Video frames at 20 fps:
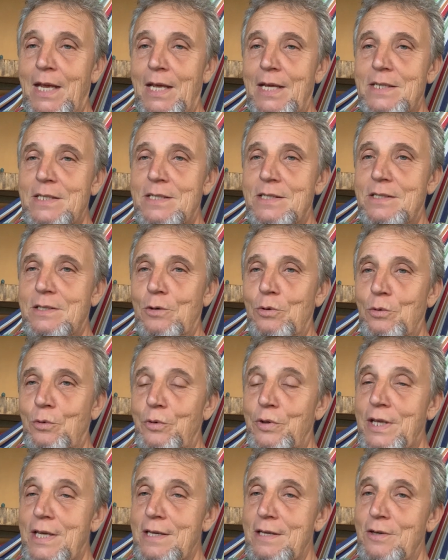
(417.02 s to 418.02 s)
So
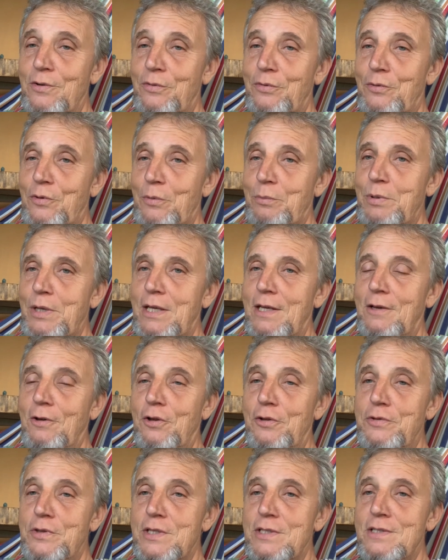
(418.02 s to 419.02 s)
thank you for being
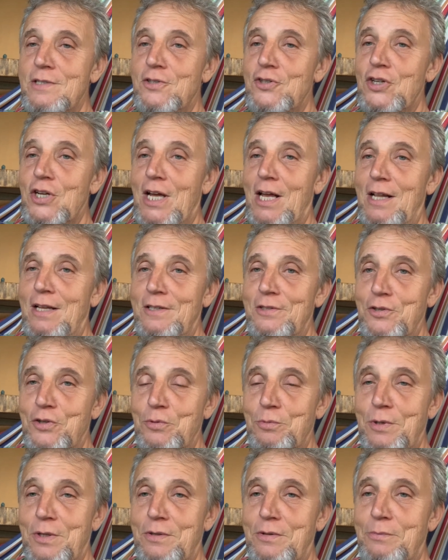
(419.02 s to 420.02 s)
on this challenge
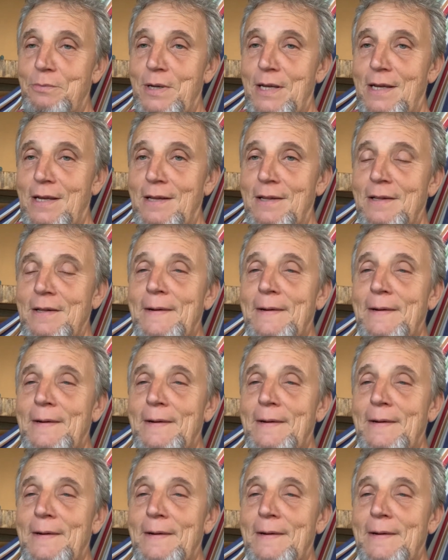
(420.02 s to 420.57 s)
with me.